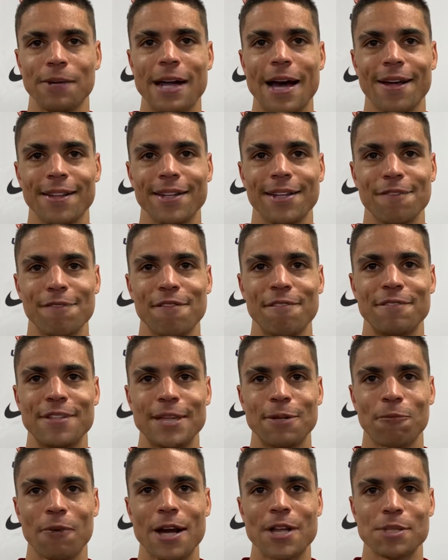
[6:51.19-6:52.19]
now than the
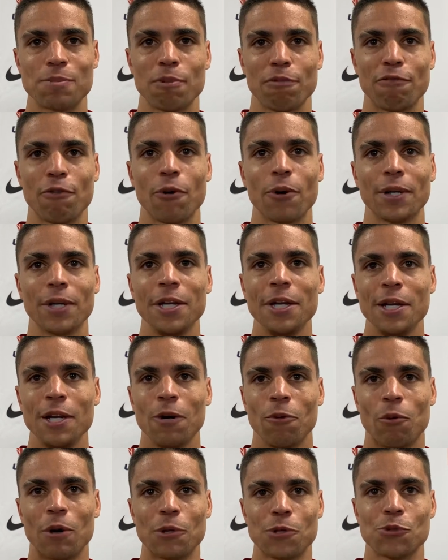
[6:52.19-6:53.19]
15 res before
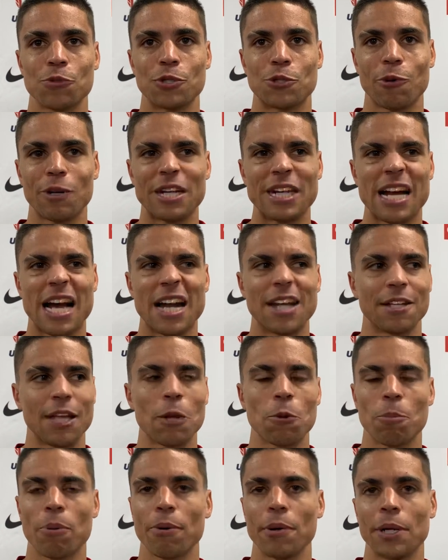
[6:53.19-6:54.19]
when it was 329 they
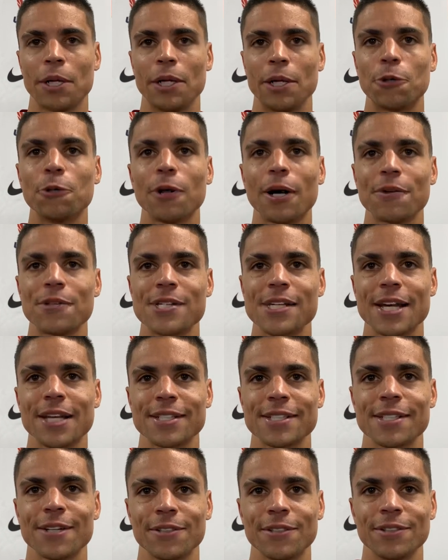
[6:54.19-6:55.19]
were pretty equal I'd say
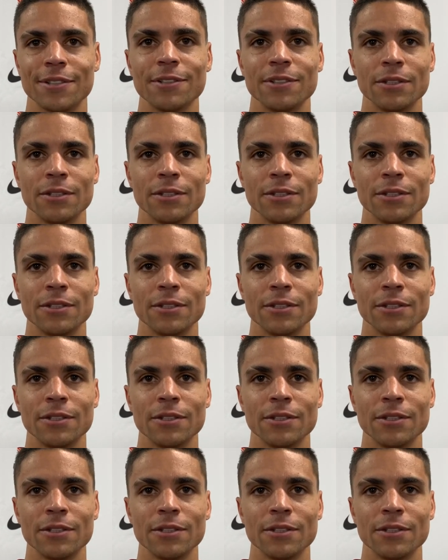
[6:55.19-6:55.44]
so do